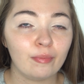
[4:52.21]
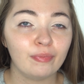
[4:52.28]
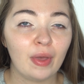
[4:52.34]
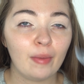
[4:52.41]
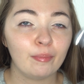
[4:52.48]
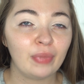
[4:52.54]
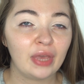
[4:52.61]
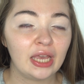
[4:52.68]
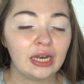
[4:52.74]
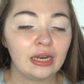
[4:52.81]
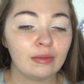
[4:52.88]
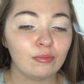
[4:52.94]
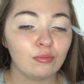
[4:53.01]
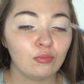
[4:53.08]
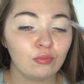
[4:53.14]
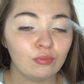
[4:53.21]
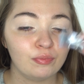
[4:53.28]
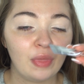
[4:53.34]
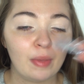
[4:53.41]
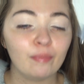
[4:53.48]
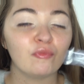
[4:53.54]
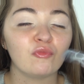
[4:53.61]
than
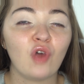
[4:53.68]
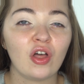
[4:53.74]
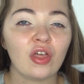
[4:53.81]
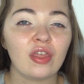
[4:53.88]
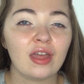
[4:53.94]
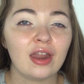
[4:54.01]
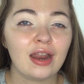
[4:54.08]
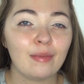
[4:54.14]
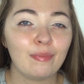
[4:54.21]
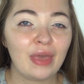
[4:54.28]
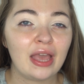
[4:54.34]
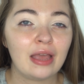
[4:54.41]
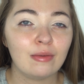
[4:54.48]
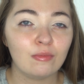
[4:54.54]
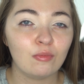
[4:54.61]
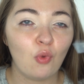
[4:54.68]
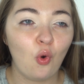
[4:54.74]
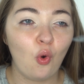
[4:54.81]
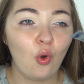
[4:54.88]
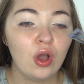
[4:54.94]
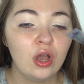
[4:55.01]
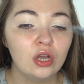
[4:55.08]
it being
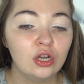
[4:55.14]
more